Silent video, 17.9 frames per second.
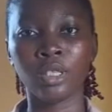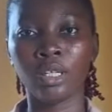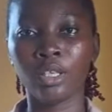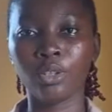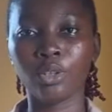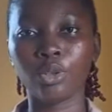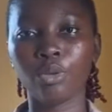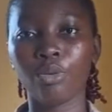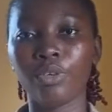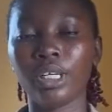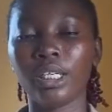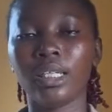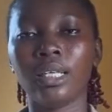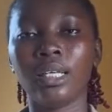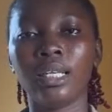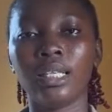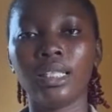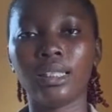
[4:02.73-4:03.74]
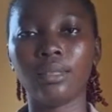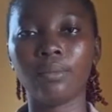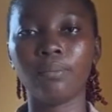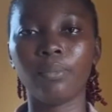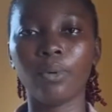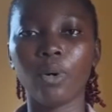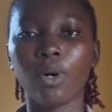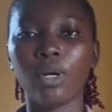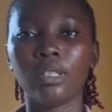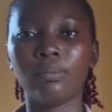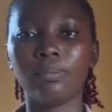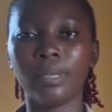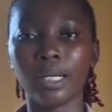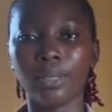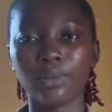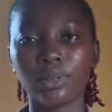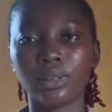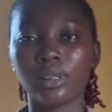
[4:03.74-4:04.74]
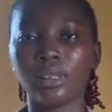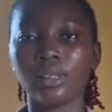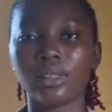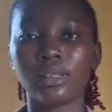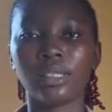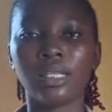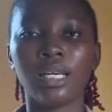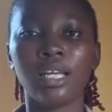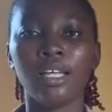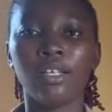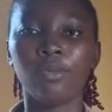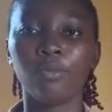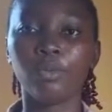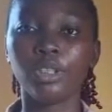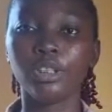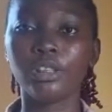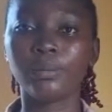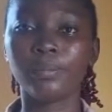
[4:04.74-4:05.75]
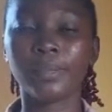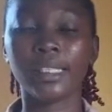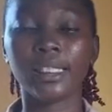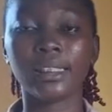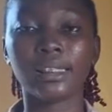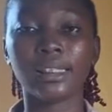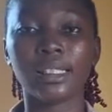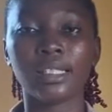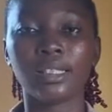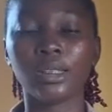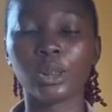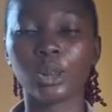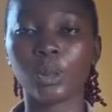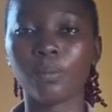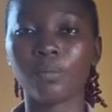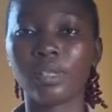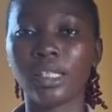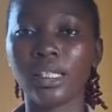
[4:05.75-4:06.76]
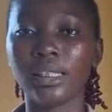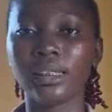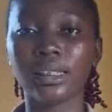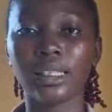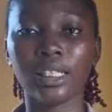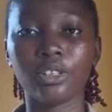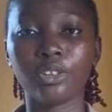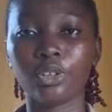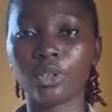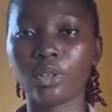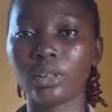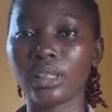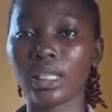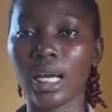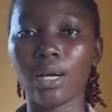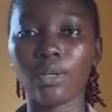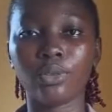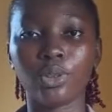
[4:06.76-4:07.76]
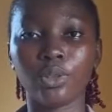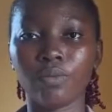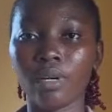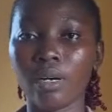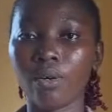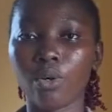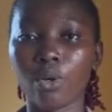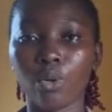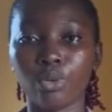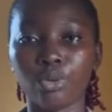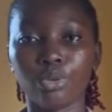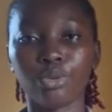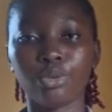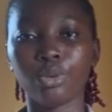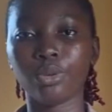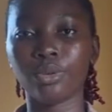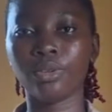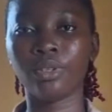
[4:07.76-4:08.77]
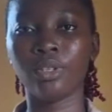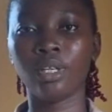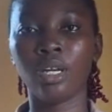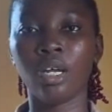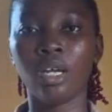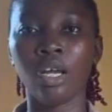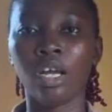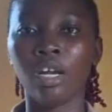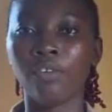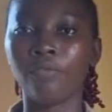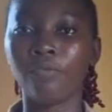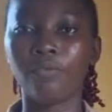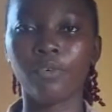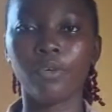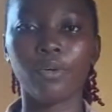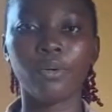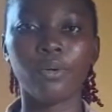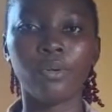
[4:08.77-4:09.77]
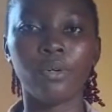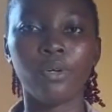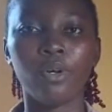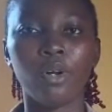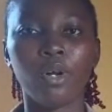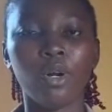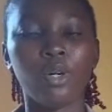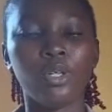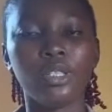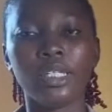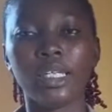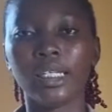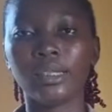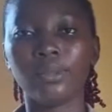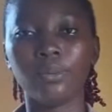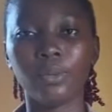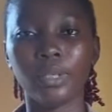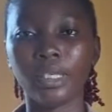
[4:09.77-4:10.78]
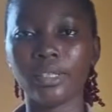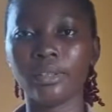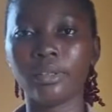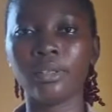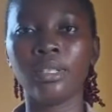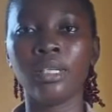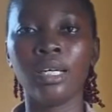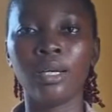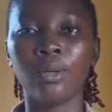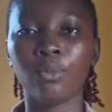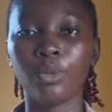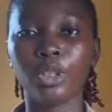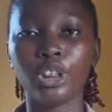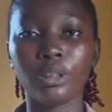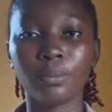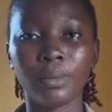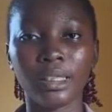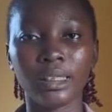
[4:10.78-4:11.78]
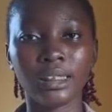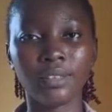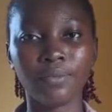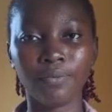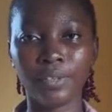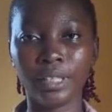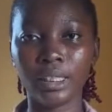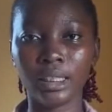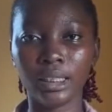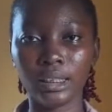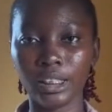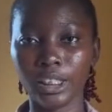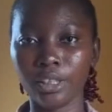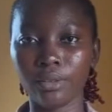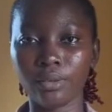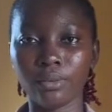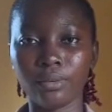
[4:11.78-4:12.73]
3. The ball bounces, which means some things are just out of our control. 4. Under the weather, which means feeling ill.